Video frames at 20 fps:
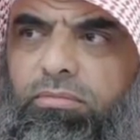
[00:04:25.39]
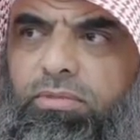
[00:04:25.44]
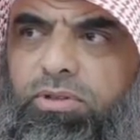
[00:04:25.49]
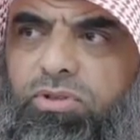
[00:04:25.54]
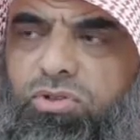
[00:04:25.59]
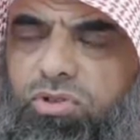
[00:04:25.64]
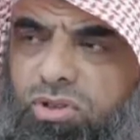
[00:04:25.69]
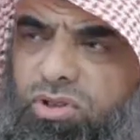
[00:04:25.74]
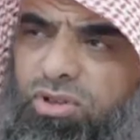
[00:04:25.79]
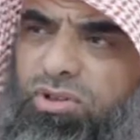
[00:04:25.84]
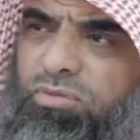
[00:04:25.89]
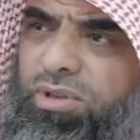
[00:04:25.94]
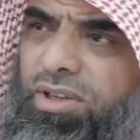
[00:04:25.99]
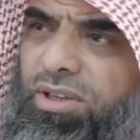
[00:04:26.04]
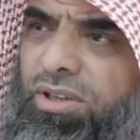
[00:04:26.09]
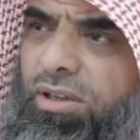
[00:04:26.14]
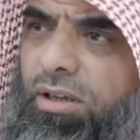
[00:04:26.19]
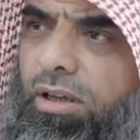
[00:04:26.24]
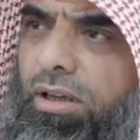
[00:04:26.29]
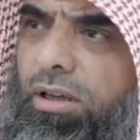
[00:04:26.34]
Excuse
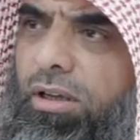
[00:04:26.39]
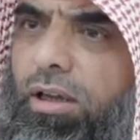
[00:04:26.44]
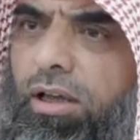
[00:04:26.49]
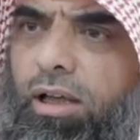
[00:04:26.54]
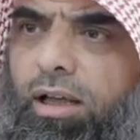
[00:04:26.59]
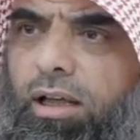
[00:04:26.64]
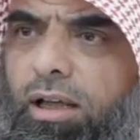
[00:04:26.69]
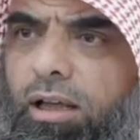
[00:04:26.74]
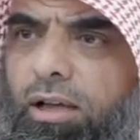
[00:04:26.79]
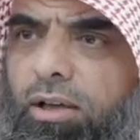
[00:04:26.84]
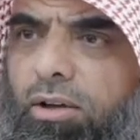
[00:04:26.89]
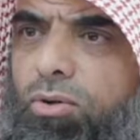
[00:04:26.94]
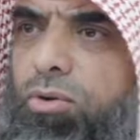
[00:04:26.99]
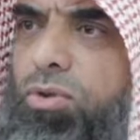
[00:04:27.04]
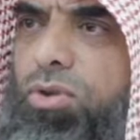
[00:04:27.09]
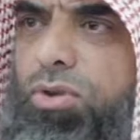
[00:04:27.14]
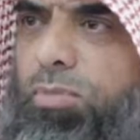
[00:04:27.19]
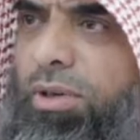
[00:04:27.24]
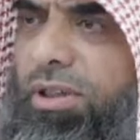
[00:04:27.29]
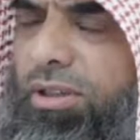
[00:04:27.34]
me?
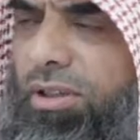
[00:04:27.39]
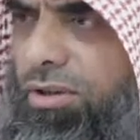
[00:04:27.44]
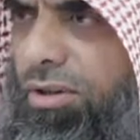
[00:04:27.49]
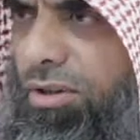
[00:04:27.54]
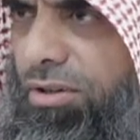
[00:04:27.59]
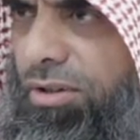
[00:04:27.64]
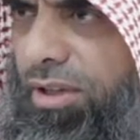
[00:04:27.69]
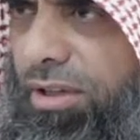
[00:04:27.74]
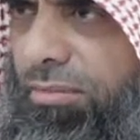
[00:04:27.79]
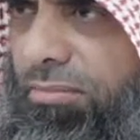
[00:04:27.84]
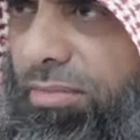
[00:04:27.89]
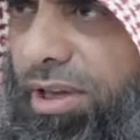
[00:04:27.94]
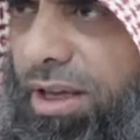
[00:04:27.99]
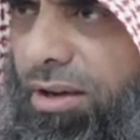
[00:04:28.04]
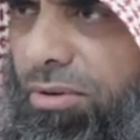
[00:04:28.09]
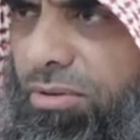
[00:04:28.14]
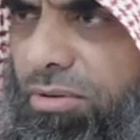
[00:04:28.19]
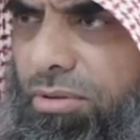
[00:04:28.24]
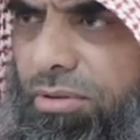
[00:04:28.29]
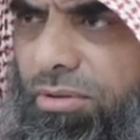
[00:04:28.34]
Who's spending on them
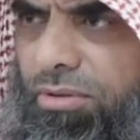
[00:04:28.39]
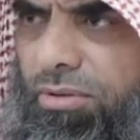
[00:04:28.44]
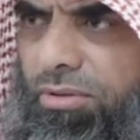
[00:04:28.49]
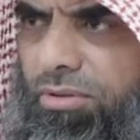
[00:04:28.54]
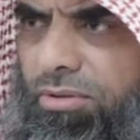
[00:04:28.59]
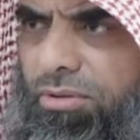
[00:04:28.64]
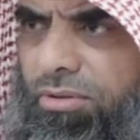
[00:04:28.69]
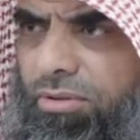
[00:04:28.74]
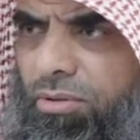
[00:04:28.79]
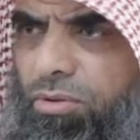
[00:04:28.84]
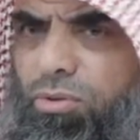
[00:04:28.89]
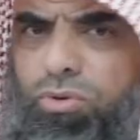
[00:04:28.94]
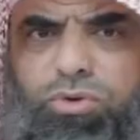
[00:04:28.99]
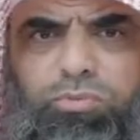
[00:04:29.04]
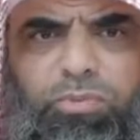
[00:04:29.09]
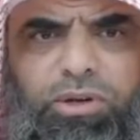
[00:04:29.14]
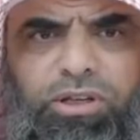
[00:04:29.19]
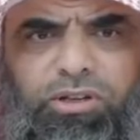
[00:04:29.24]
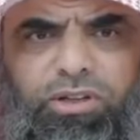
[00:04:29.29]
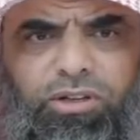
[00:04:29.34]
now? Who's
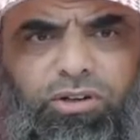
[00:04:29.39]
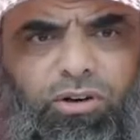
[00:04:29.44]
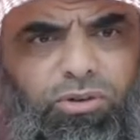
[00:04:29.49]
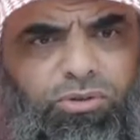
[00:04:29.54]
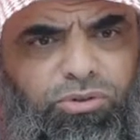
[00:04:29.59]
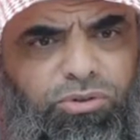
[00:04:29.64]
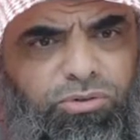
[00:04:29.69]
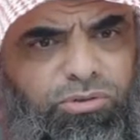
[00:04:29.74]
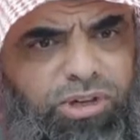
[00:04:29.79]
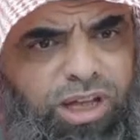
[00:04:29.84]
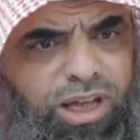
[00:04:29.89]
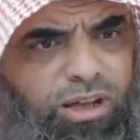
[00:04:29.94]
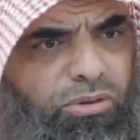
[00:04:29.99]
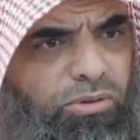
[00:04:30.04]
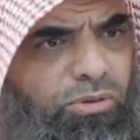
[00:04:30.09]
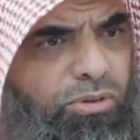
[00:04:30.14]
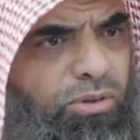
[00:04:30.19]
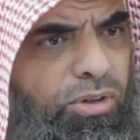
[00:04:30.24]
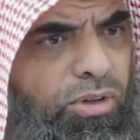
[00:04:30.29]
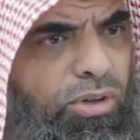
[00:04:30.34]
spending on you now?
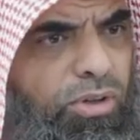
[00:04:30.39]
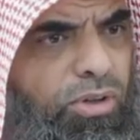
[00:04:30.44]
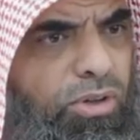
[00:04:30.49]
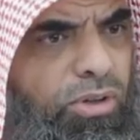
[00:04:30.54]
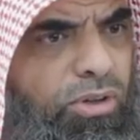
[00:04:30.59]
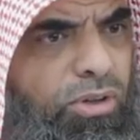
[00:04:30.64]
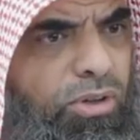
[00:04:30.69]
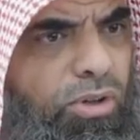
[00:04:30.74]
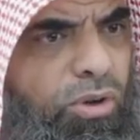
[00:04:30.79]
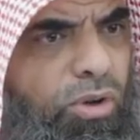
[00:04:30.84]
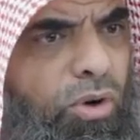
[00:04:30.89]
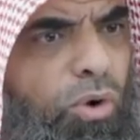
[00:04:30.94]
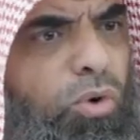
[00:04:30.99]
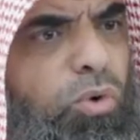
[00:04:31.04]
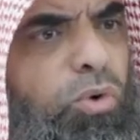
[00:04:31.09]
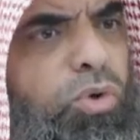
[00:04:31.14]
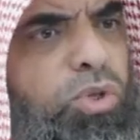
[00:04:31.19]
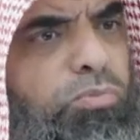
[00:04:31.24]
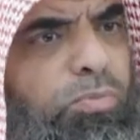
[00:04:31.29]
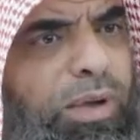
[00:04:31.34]

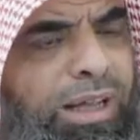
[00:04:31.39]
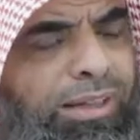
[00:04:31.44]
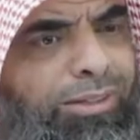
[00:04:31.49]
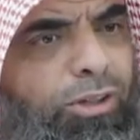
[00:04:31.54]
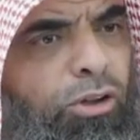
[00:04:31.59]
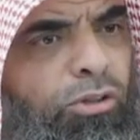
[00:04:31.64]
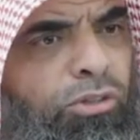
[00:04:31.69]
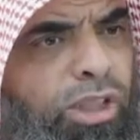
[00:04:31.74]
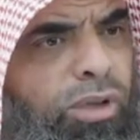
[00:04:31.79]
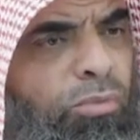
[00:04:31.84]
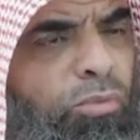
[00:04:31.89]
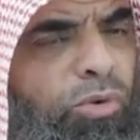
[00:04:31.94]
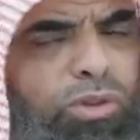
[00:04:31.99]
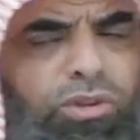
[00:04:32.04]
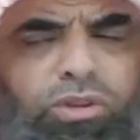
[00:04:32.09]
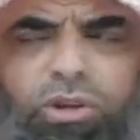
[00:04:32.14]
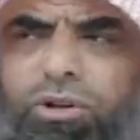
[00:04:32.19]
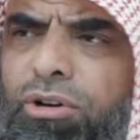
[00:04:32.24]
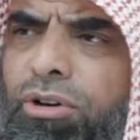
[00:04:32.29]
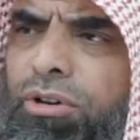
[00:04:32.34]
Who spent on them
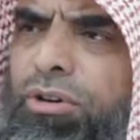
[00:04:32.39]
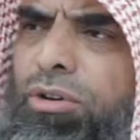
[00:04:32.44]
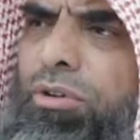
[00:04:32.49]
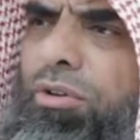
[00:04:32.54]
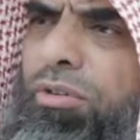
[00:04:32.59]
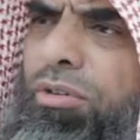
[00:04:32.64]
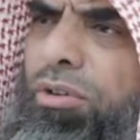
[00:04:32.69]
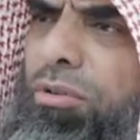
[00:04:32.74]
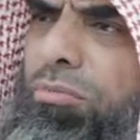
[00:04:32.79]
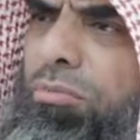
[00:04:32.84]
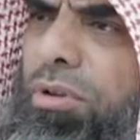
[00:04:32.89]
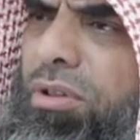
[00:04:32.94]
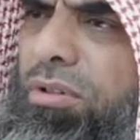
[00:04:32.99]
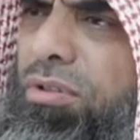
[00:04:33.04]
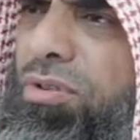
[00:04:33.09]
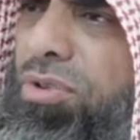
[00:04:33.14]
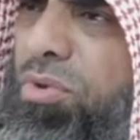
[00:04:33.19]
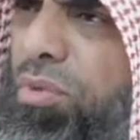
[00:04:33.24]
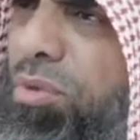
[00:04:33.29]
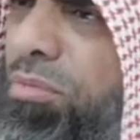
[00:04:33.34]
when they're in their
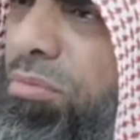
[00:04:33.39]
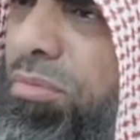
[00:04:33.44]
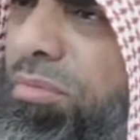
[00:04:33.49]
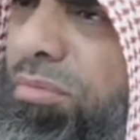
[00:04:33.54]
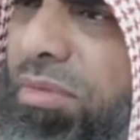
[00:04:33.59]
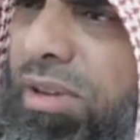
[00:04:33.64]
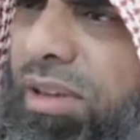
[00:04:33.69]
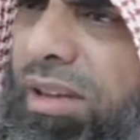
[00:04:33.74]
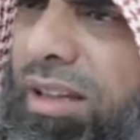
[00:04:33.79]
mother's womb?